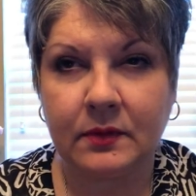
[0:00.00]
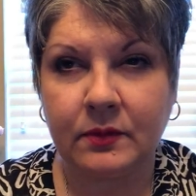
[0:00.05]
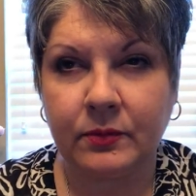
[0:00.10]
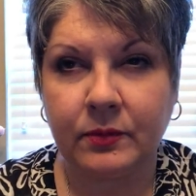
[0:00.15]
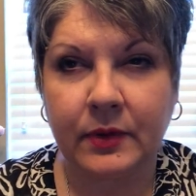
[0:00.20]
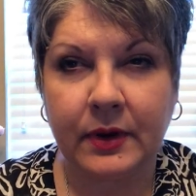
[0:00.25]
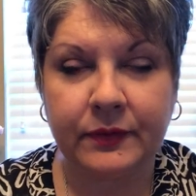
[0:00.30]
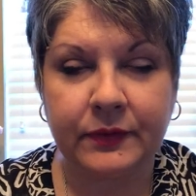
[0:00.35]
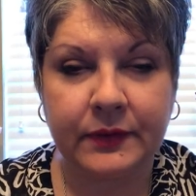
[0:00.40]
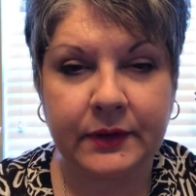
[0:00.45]

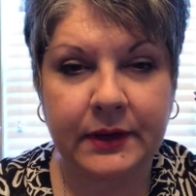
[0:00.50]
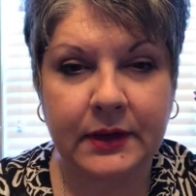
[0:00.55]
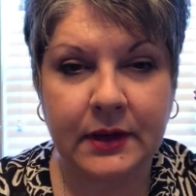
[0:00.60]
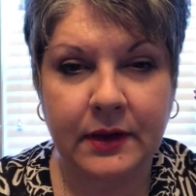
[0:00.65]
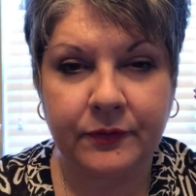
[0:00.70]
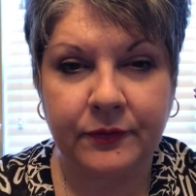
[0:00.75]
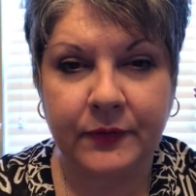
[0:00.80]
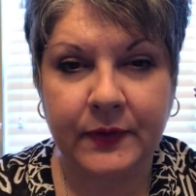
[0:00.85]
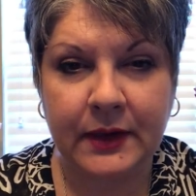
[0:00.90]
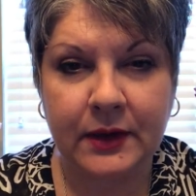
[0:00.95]
roughly
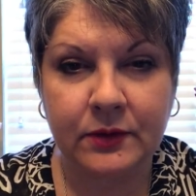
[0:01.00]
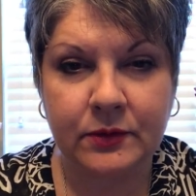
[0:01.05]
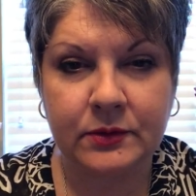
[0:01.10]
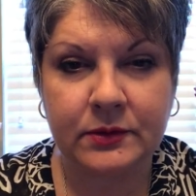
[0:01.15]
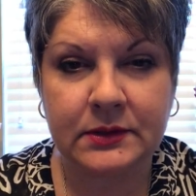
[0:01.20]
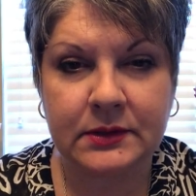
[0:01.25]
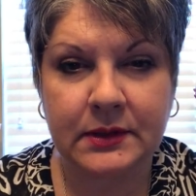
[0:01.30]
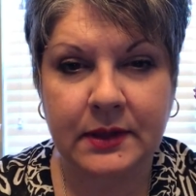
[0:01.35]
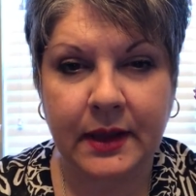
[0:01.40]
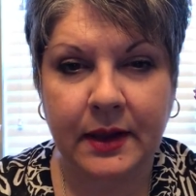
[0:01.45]

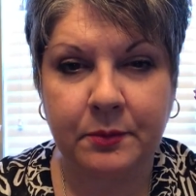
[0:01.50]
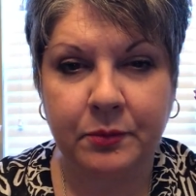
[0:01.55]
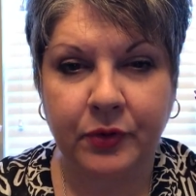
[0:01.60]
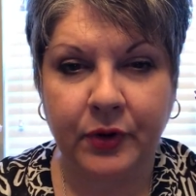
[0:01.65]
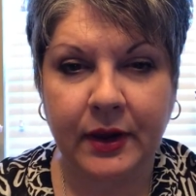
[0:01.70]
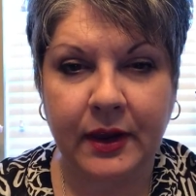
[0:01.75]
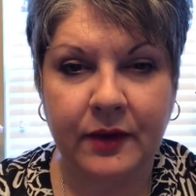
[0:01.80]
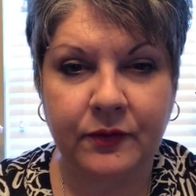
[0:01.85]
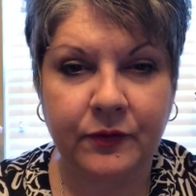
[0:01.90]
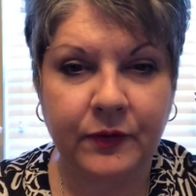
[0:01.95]
fields. They
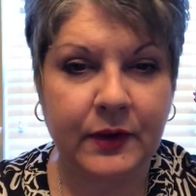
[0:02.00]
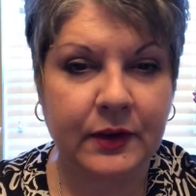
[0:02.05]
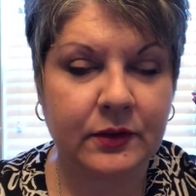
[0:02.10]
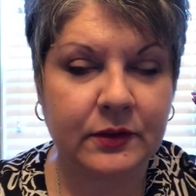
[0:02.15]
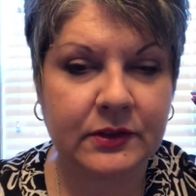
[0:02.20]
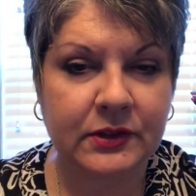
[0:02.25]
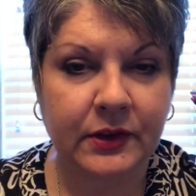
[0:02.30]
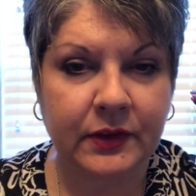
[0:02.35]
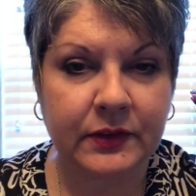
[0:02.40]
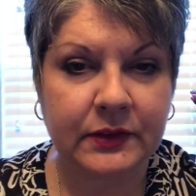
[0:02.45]
bring in
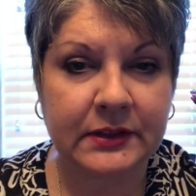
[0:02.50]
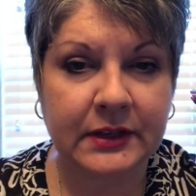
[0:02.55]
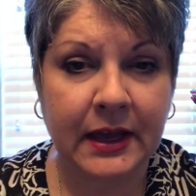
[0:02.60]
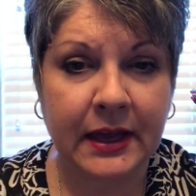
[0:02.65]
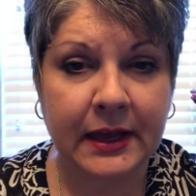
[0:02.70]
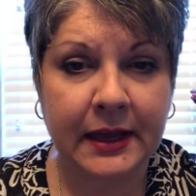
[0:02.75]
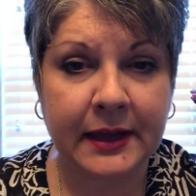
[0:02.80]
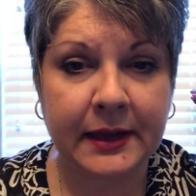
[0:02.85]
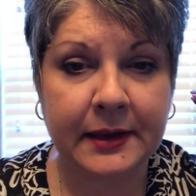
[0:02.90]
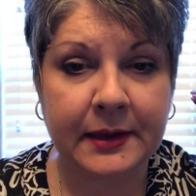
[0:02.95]
fields all the
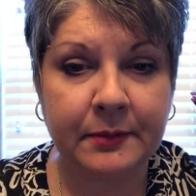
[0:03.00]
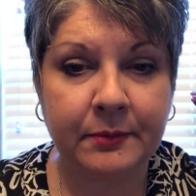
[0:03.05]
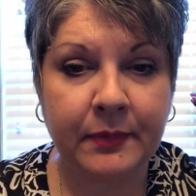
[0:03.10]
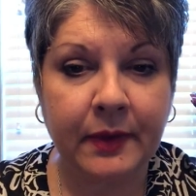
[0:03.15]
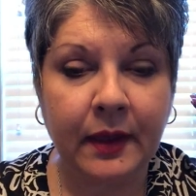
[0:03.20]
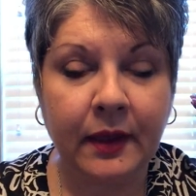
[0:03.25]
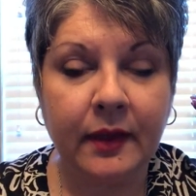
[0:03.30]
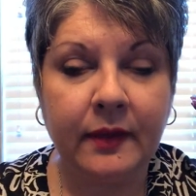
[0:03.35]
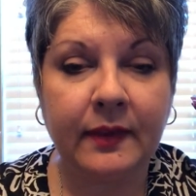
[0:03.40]
time.